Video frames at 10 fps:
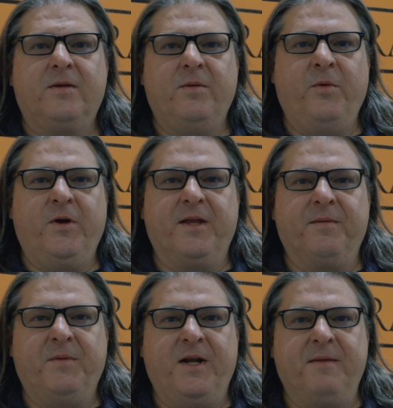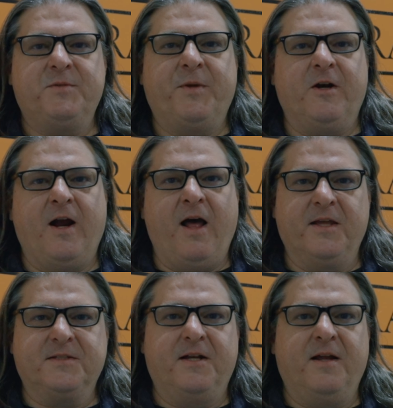Good morning. My name is Peter
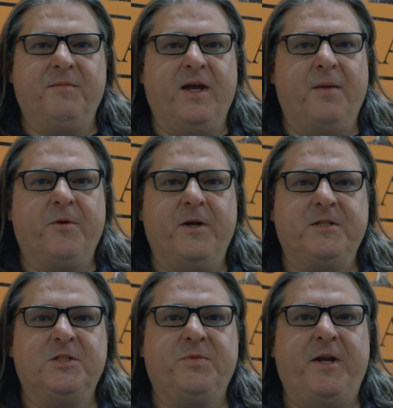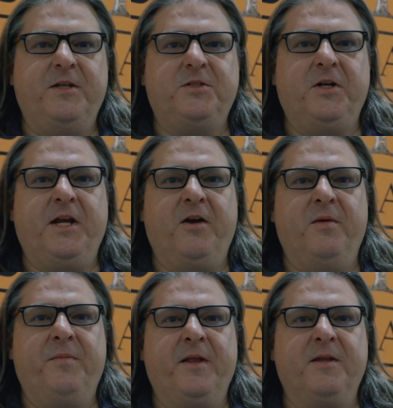Hollingshead. I'm the operations manager here
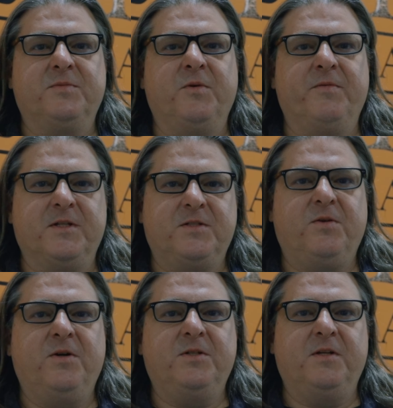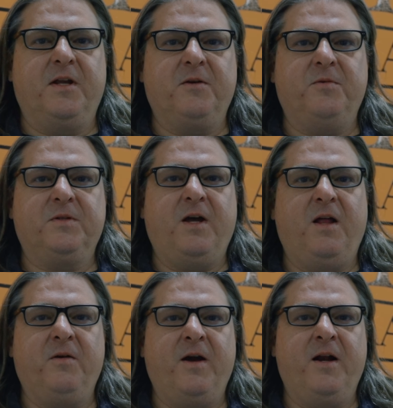at Bailey's Moving and Storage in Englewood,
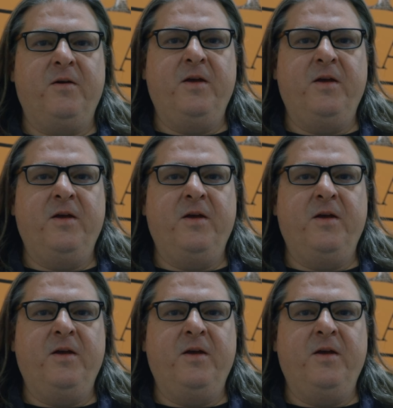Colorado.